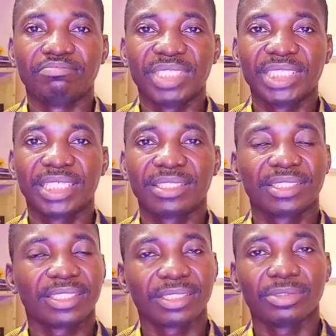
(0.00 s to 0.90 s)

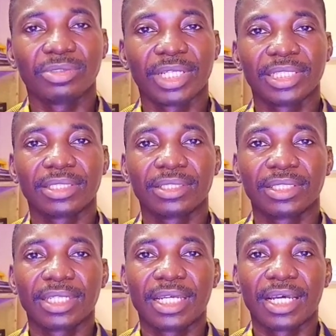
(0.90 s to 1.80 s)
patients usually
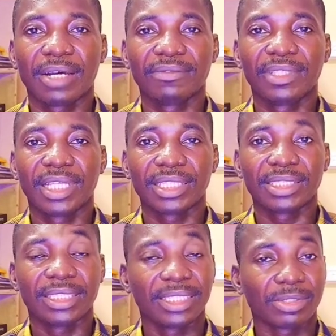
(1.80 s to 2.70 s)
have
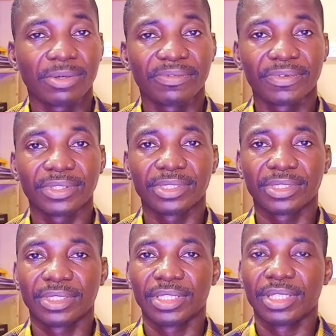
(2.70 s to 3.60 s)
that
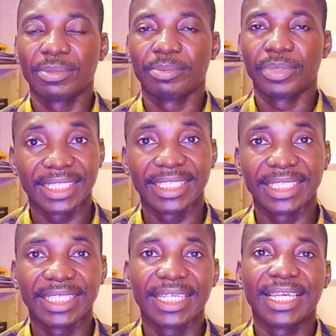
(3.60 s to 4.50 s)
discomfort.
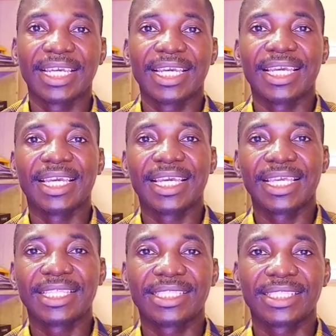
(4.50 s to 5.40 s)
The
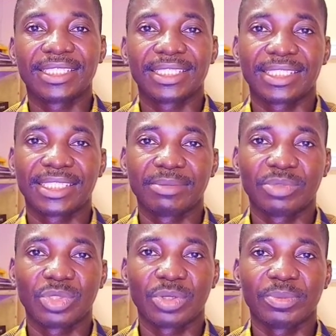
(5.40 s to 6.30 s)
eighth
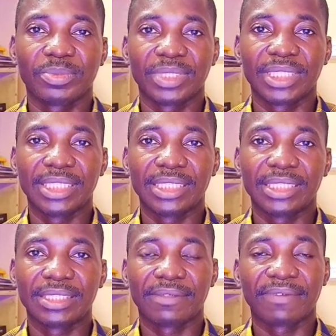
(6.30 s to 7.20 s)
symptom
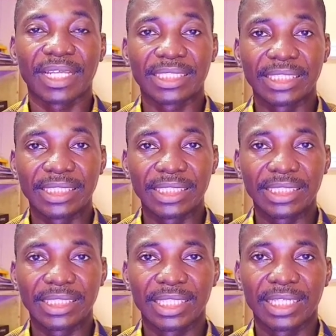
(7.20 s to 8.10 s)
is fatigue.
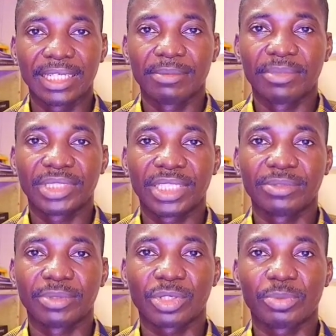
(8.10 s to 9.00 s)

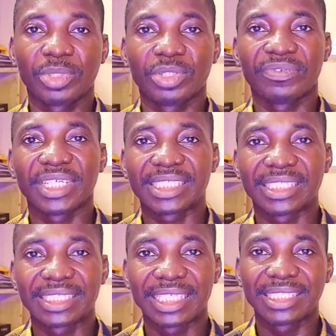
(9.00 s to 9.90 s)
Patients may complain of
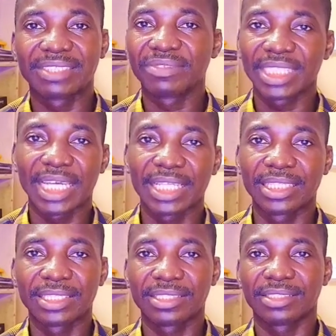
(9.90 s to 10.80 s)
excessive
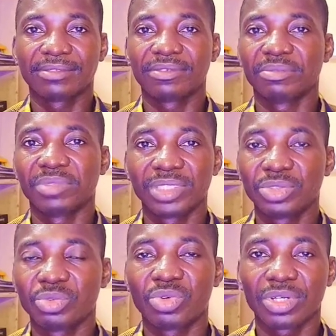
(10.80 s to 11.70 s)
tiredness,
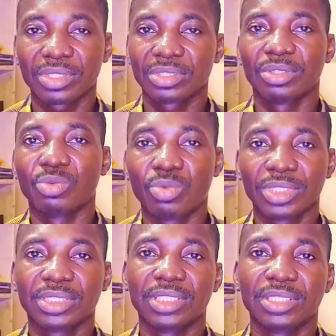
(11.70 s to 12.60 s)
little work,
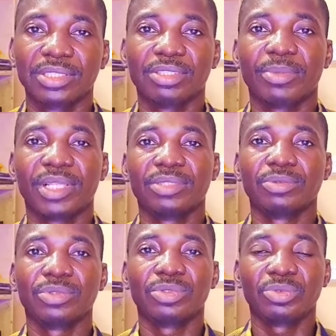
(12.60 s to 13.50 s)
what they normally
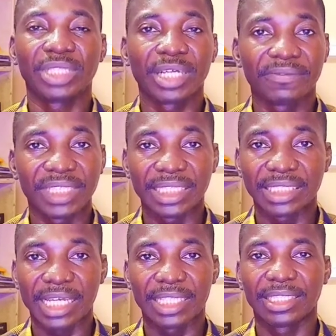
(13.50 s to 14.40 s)
would do without feeling
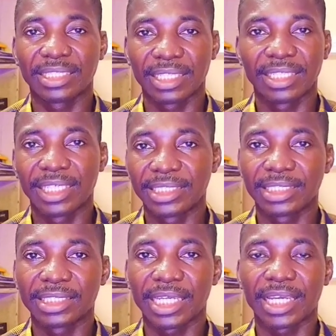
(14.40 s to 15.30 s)
tired, they
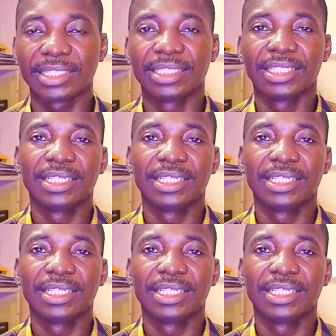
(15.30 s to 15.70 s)
getting tired